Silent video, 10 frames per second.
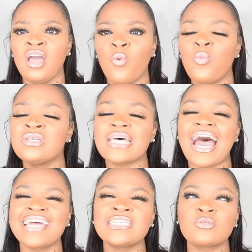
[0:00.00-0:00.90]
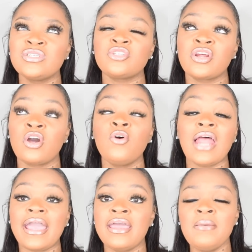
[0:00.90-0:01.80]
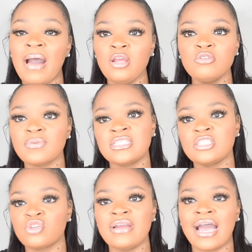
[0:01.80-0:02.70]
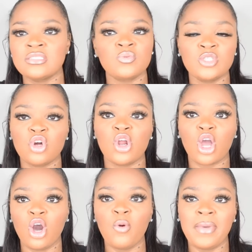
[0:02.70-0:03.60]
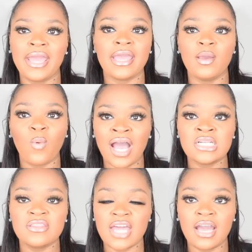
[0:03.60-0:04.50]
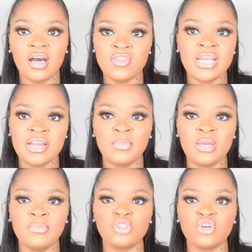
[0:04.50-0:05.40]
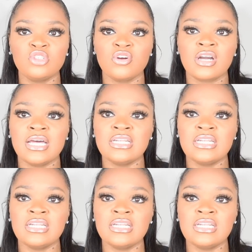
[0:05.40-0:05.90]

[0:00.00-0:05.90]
I just want y'all to go, like, anybody who's watching the story, I just want y'all to go back and watch that other Airbnb story so y'all can